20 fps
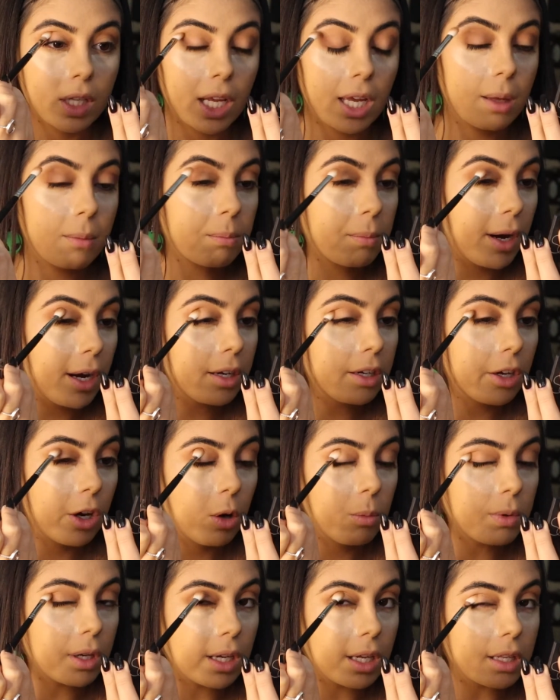And by no
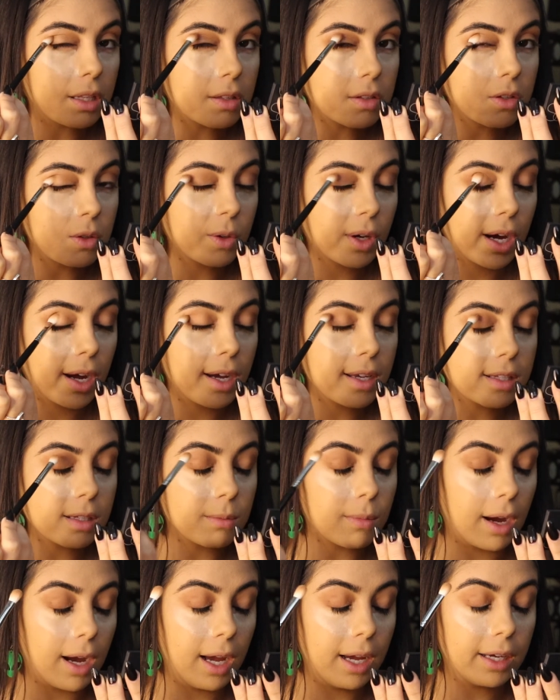means, you guys,
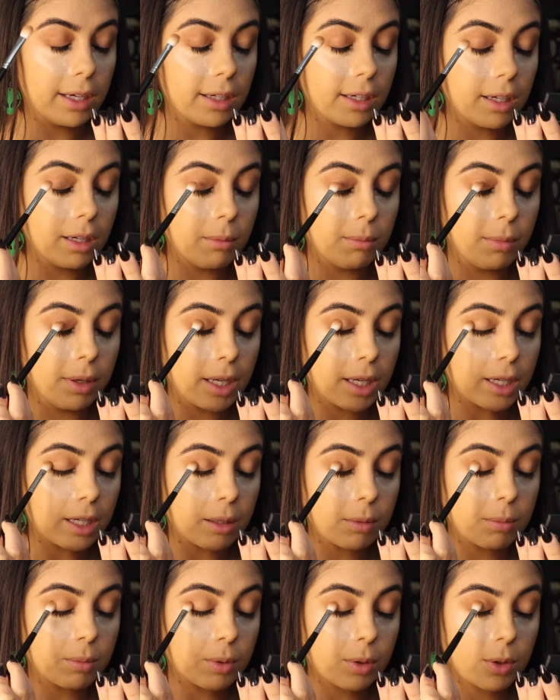am I a
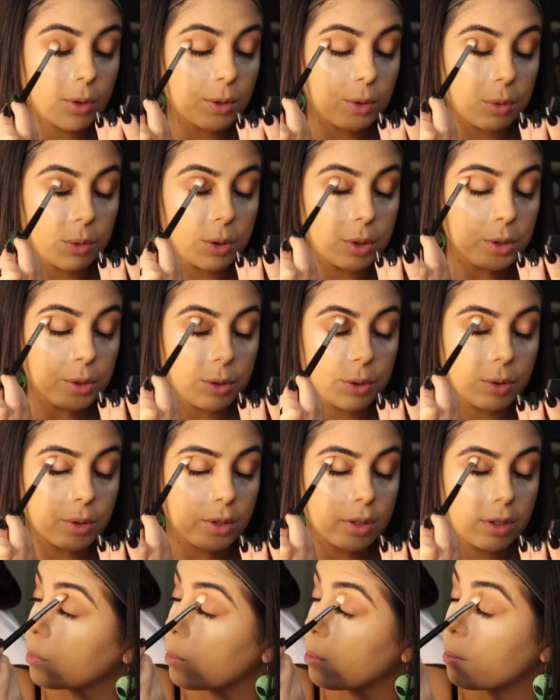makeup guru.
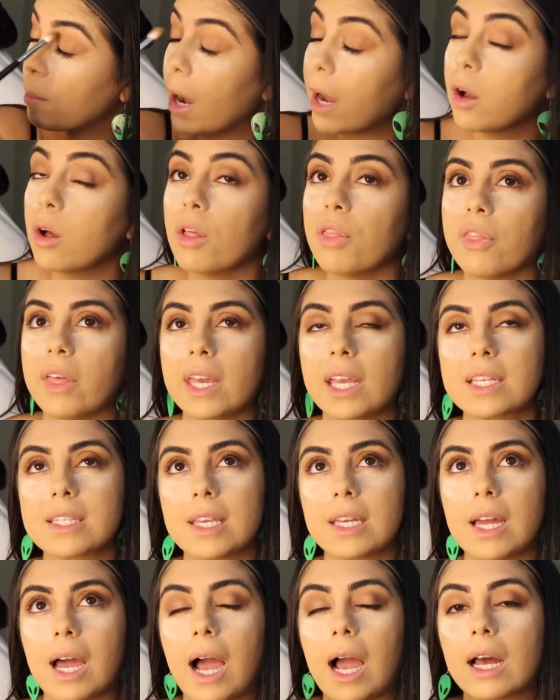My whole thing is
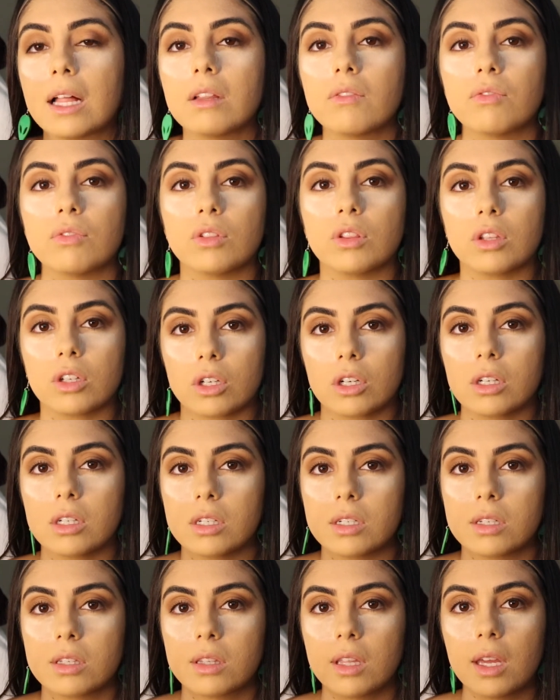like I've
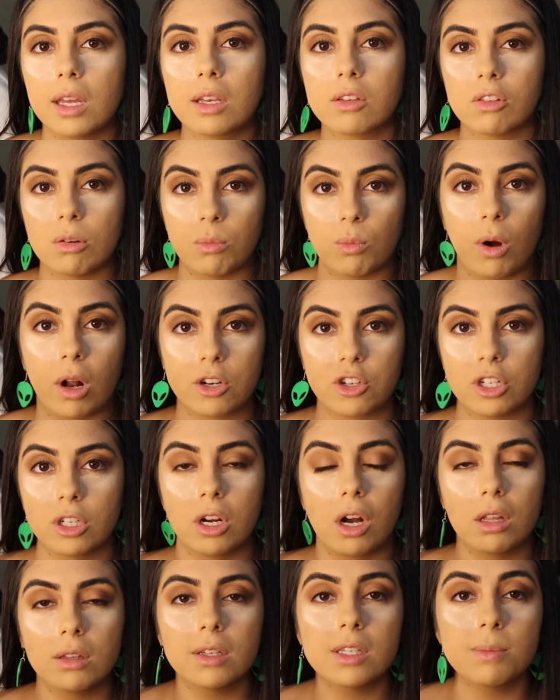learned things from watching
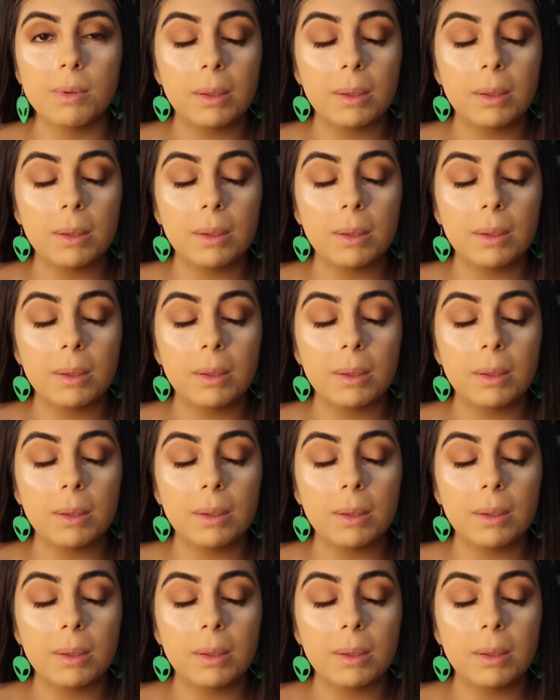all these